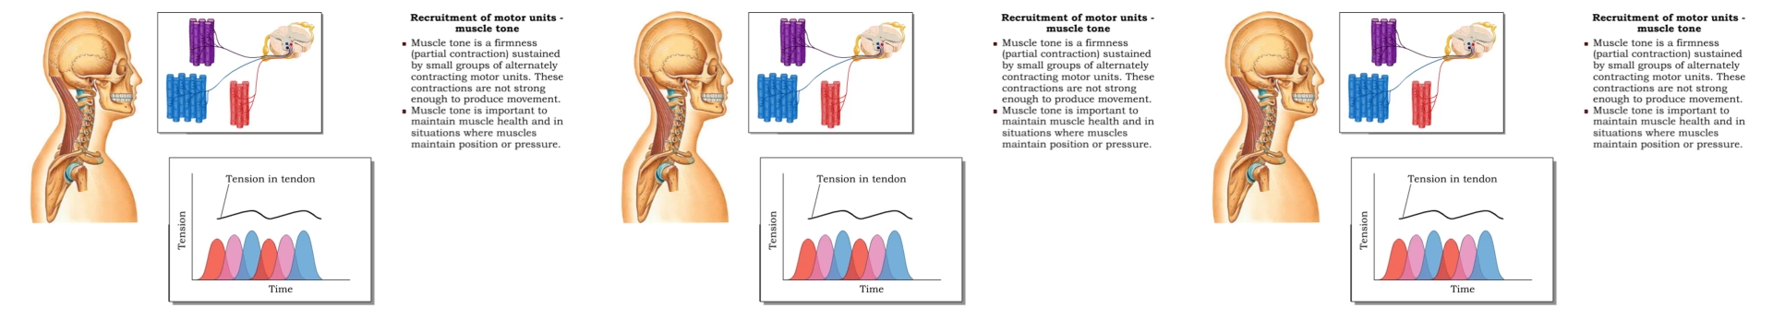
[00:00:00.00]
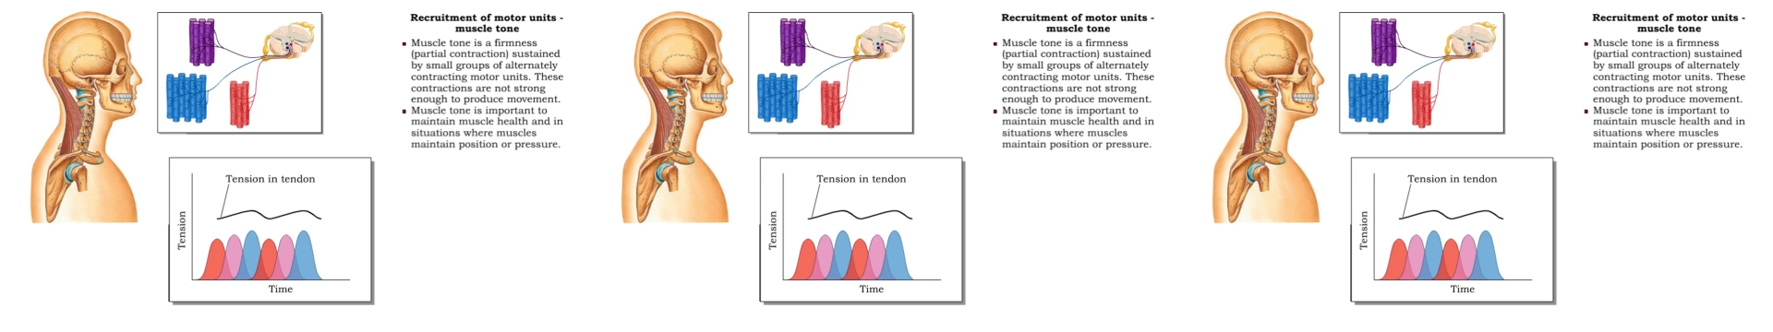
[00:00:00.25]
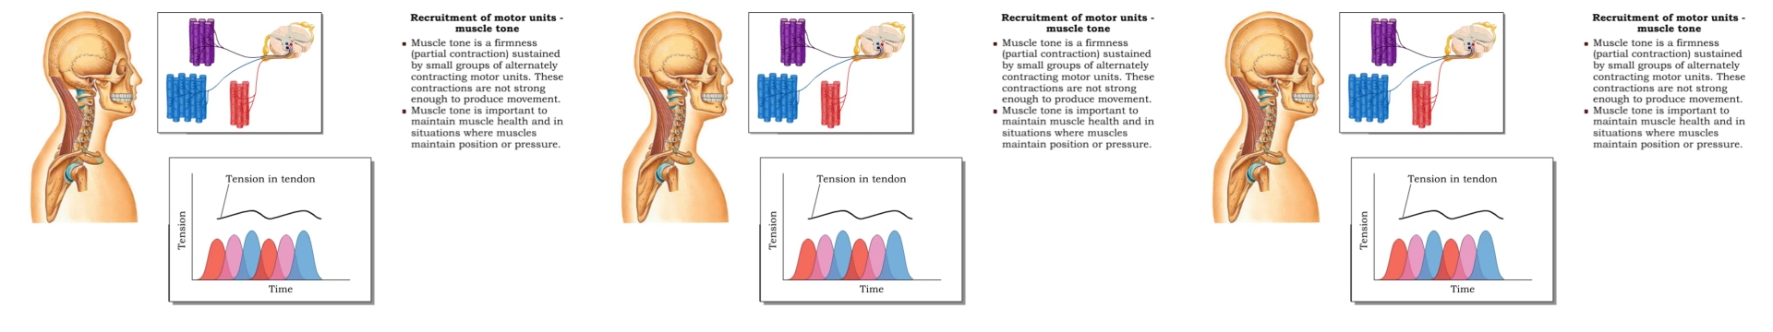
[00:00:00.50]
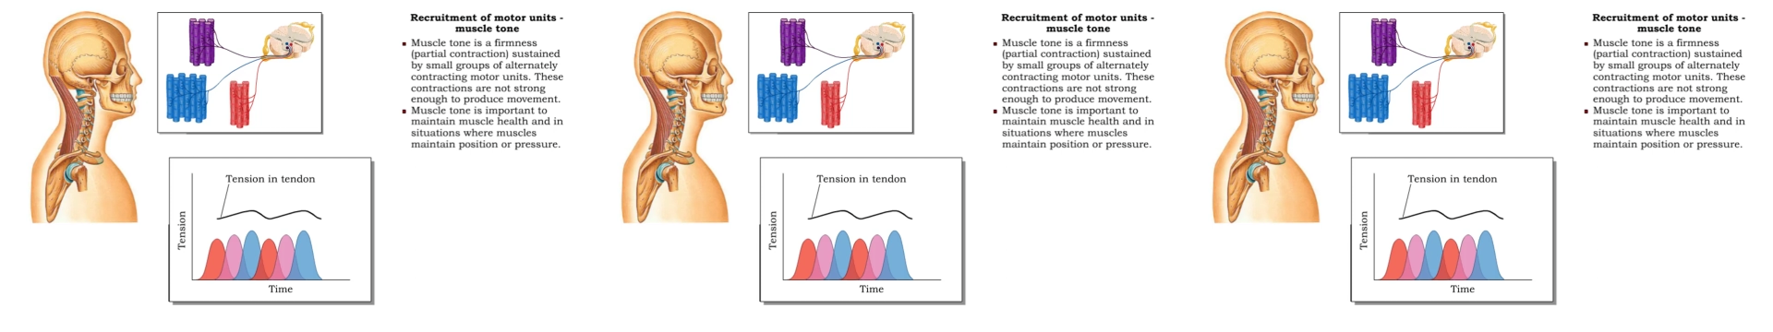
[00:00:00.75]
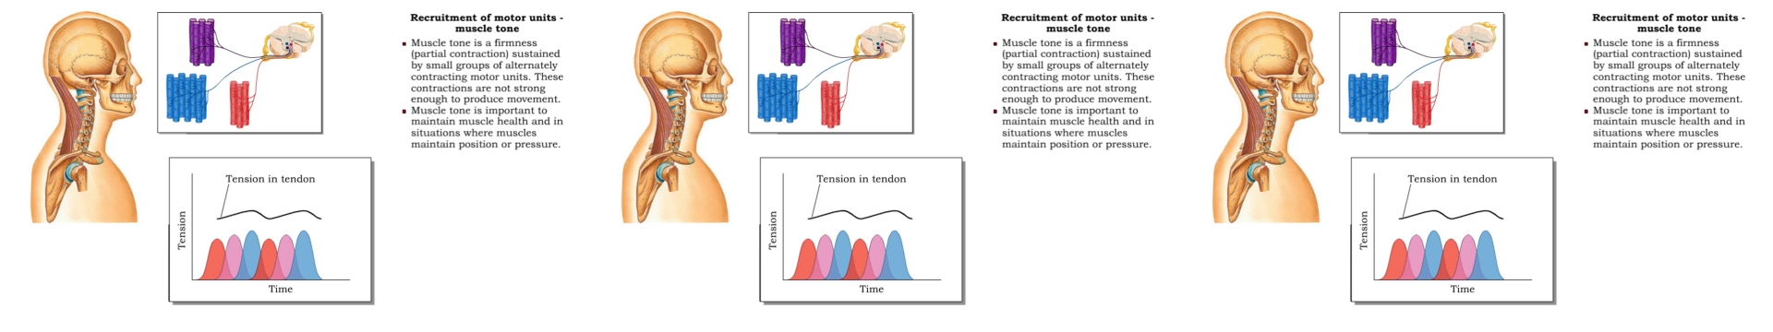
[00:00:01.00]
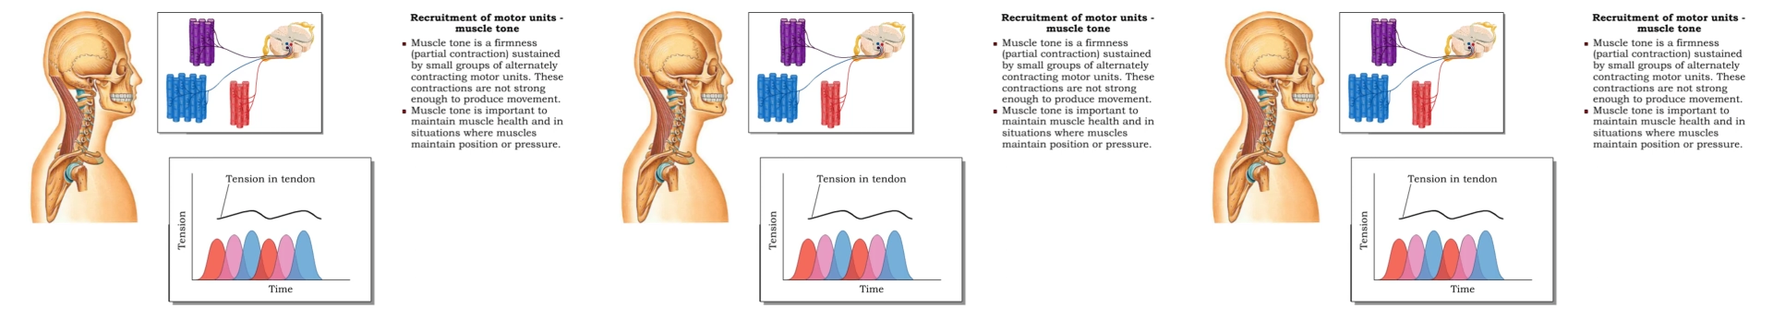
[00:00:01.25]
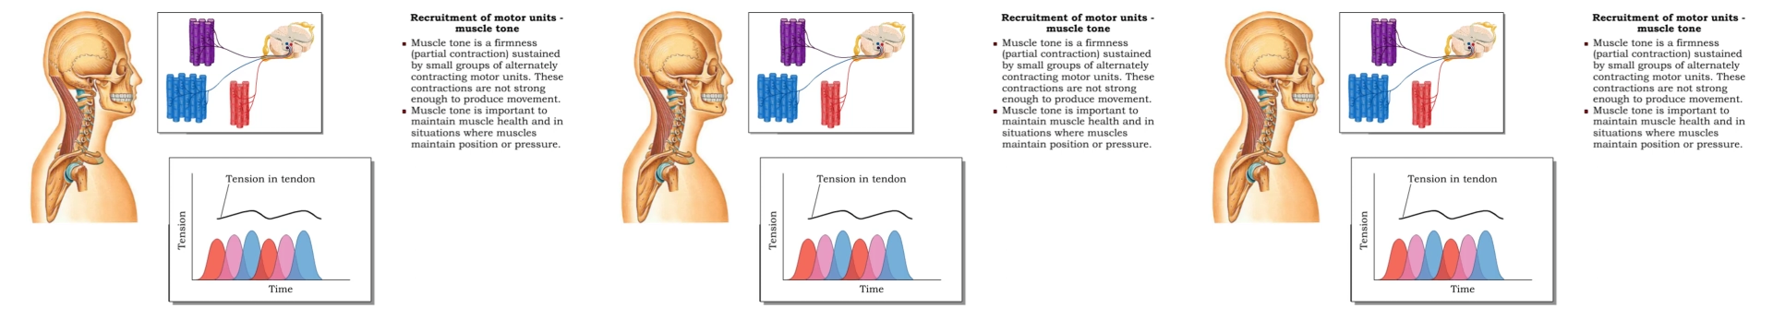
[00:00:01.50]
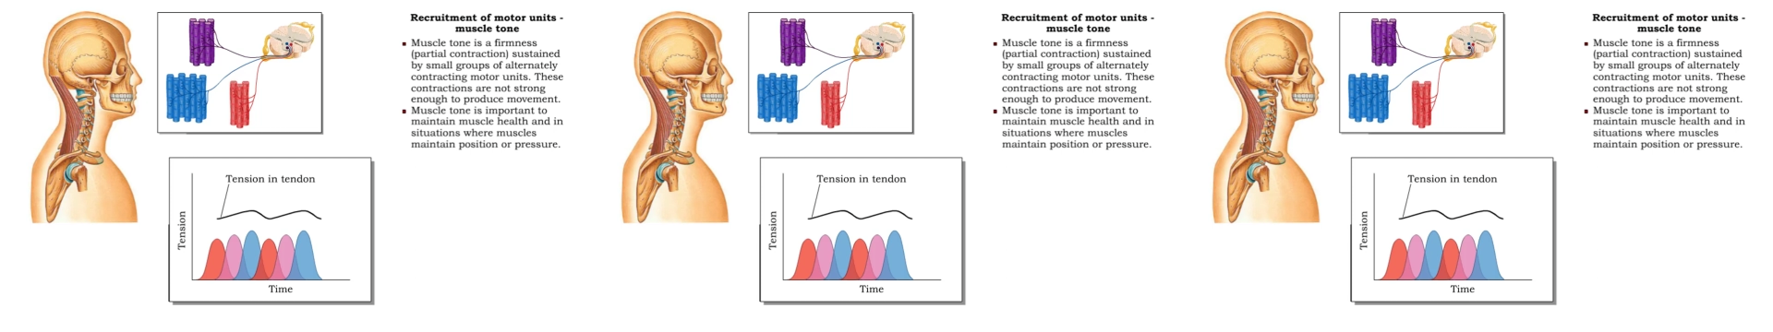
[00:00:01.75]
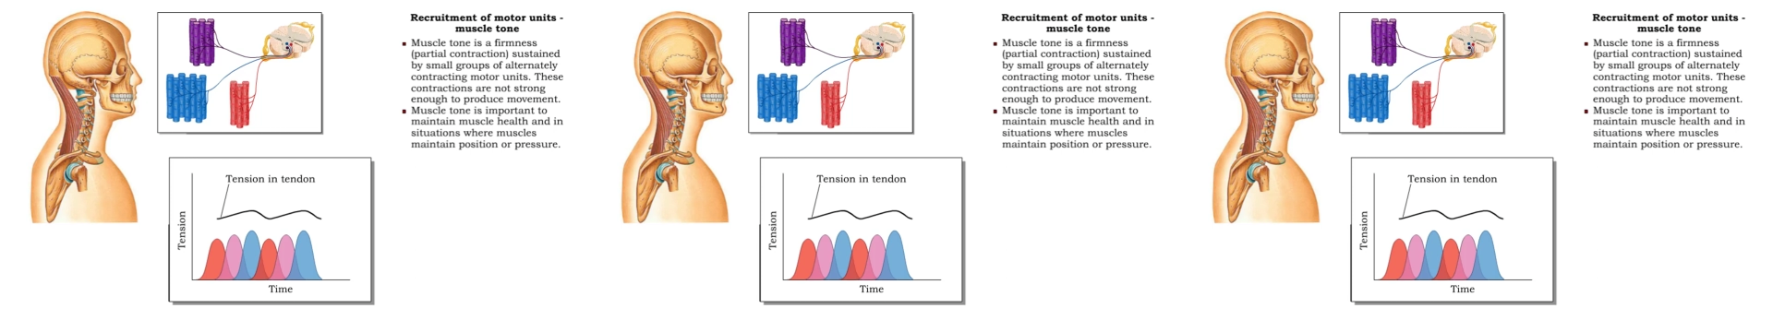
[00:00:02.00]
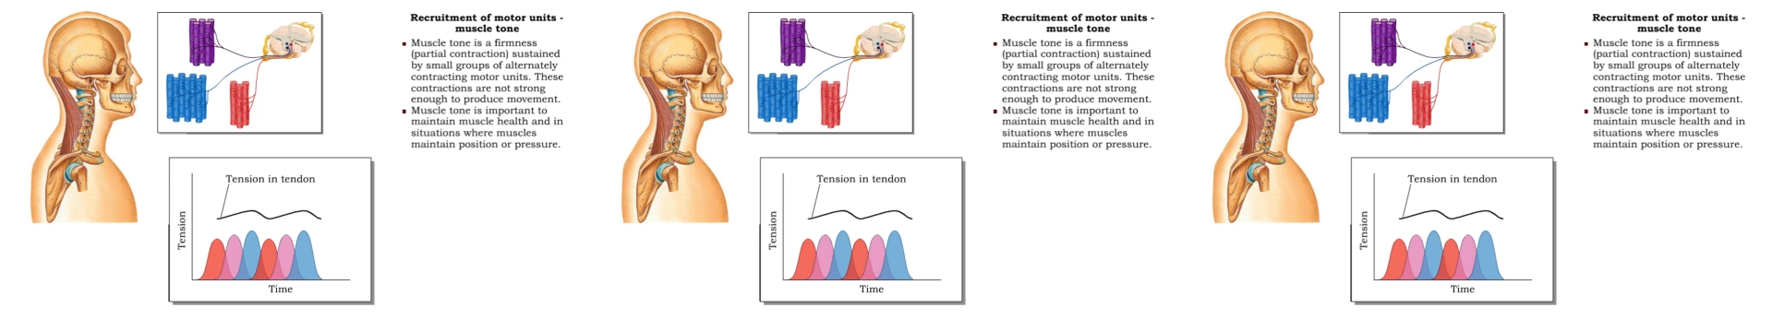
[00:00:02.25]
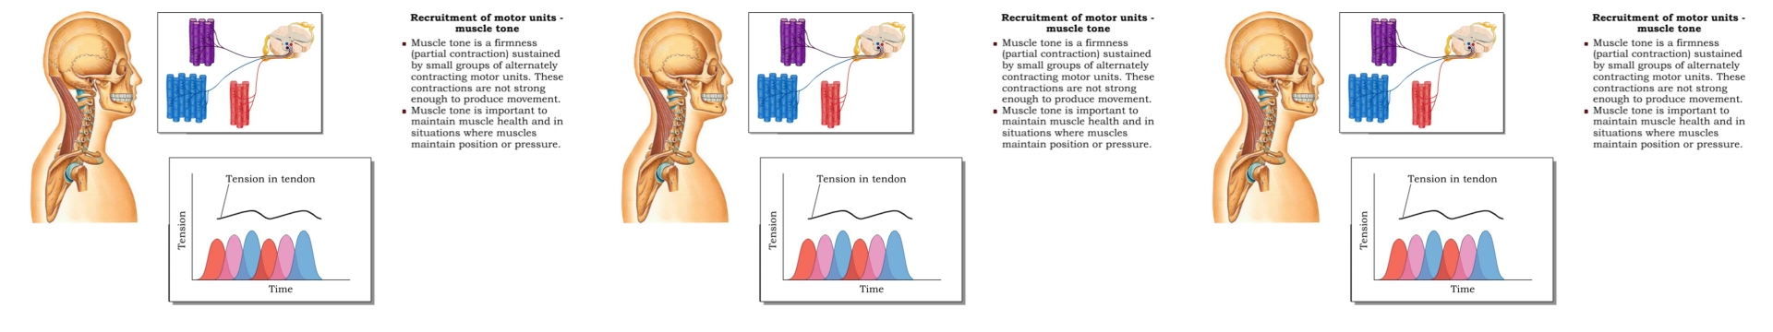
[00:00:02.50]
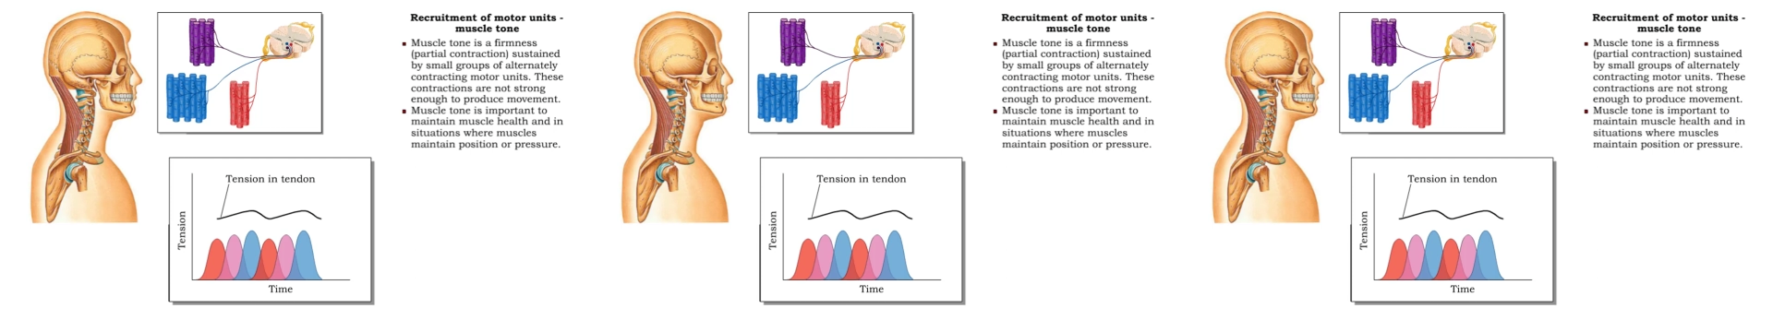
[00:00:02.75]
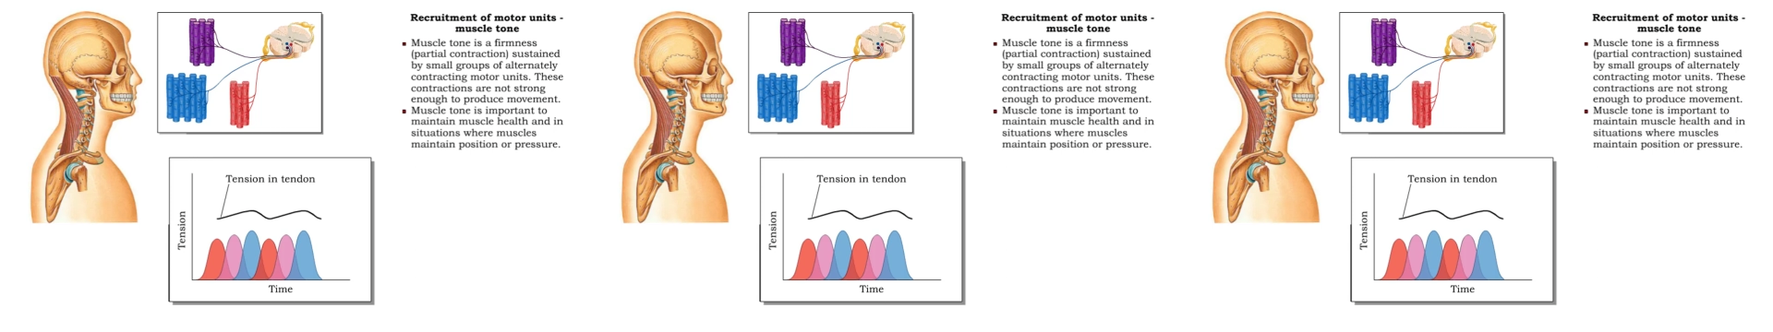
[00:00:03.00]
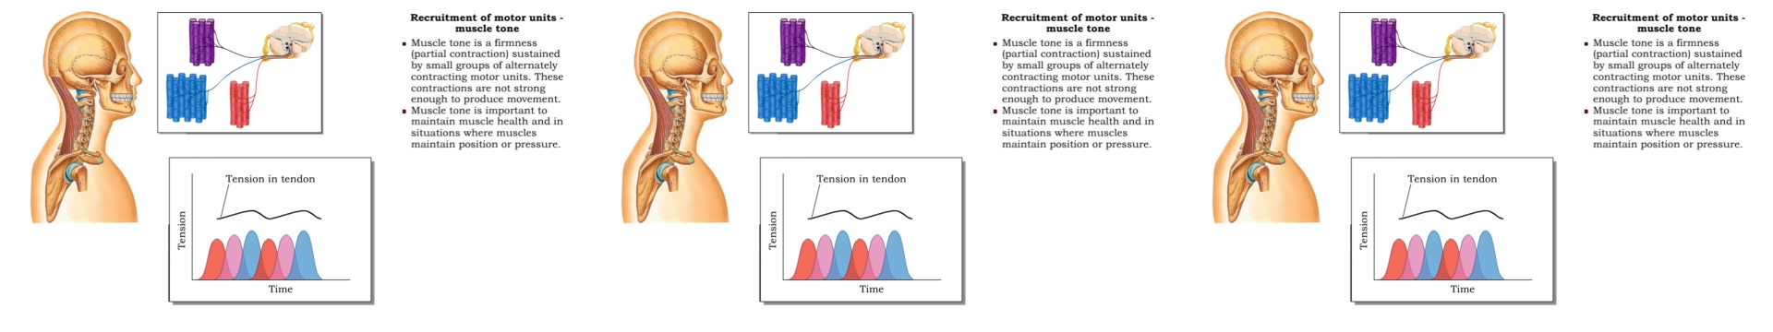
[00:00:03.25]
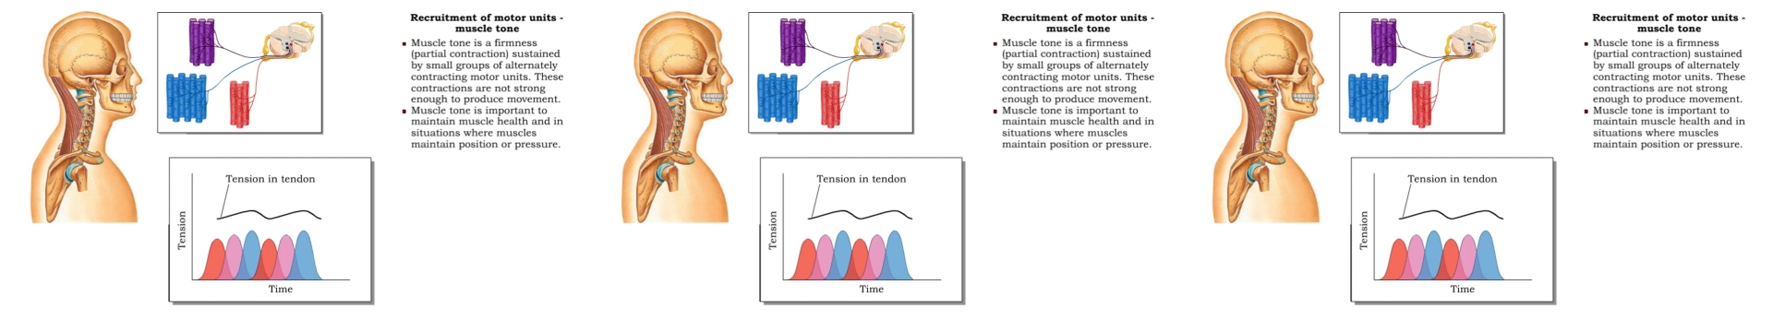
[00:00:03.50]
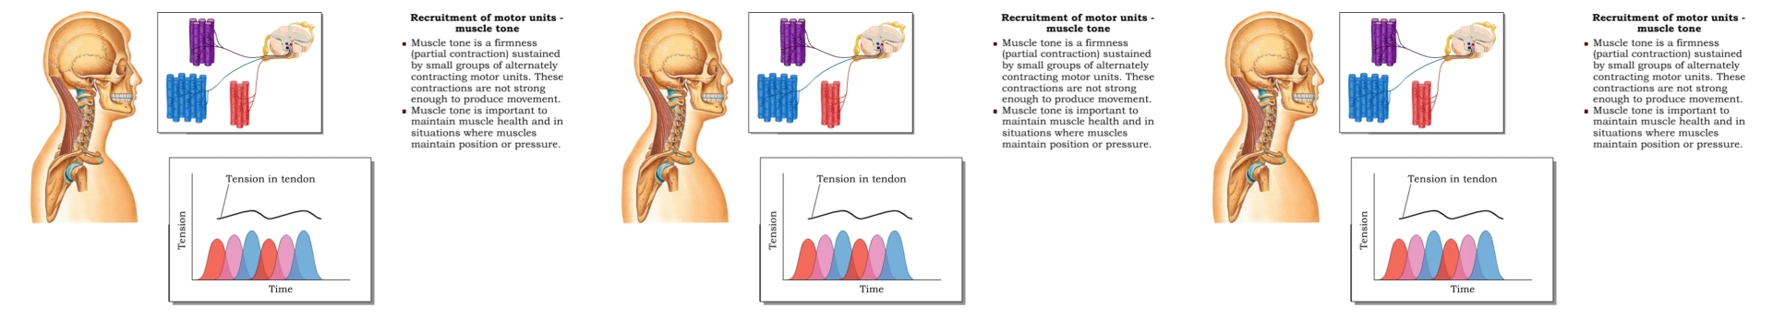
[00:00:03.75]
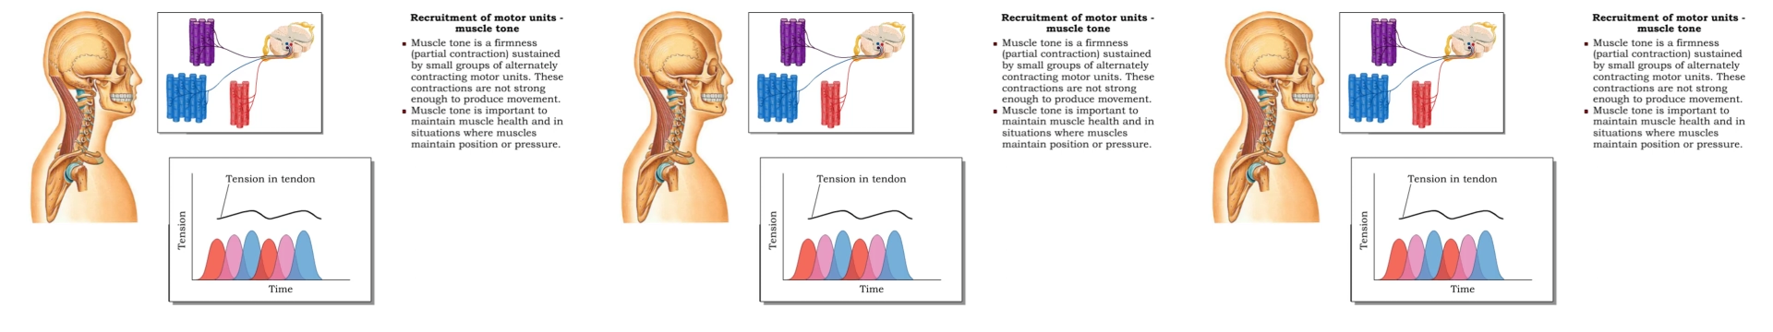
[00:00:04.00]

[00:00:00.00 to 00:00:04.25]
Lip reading: Nobody's mouth can be seen.